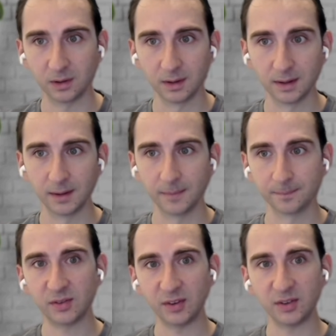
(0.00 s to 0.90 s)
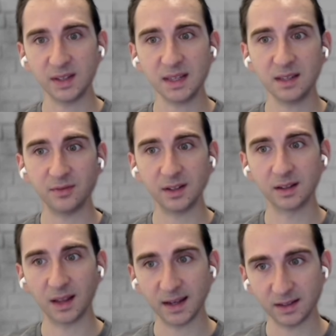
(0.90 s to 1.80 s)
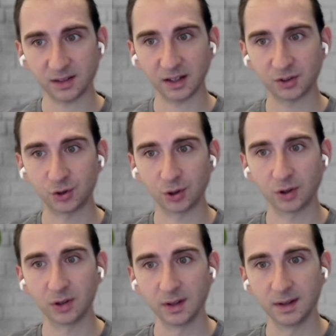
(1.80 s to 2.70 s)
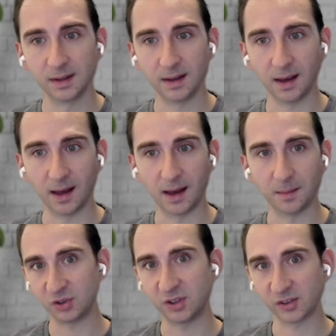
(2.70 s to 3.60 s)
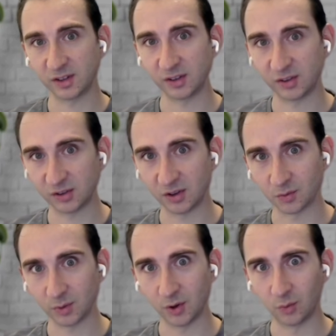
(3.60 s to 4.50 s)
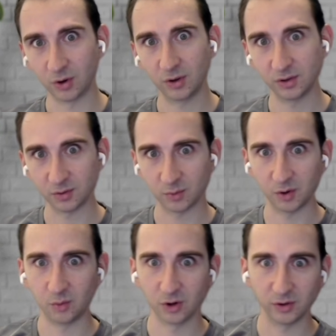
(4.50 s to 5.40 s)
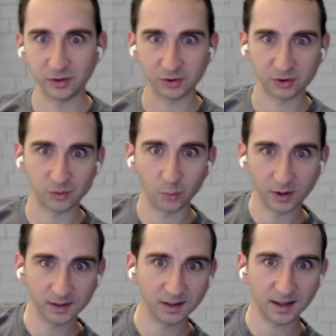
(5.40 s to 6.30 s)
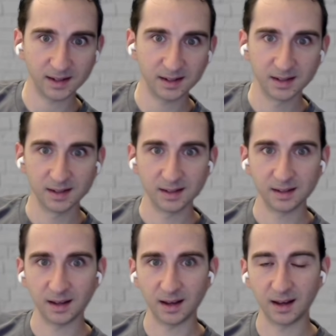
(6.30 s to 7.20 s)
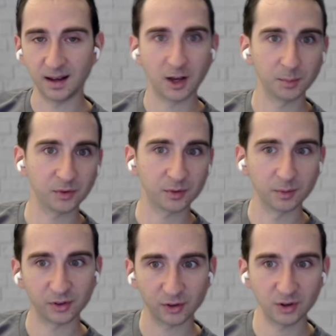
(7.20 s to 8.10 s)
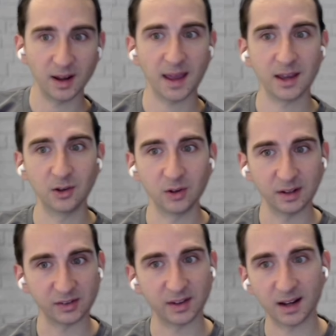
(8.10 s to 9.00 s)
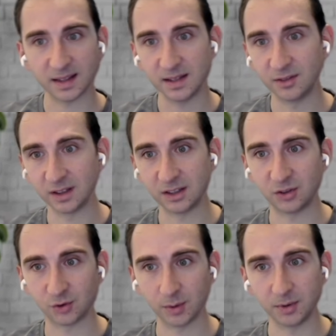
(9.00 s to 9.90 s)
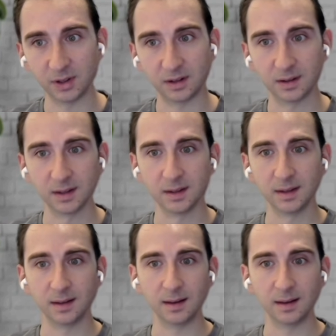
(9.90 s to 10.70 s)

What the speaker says: model creates this even light texture, which just doesn't exist in the real world. In the real world, there's just one light that comes from a certain angle. It's not evenly distributed.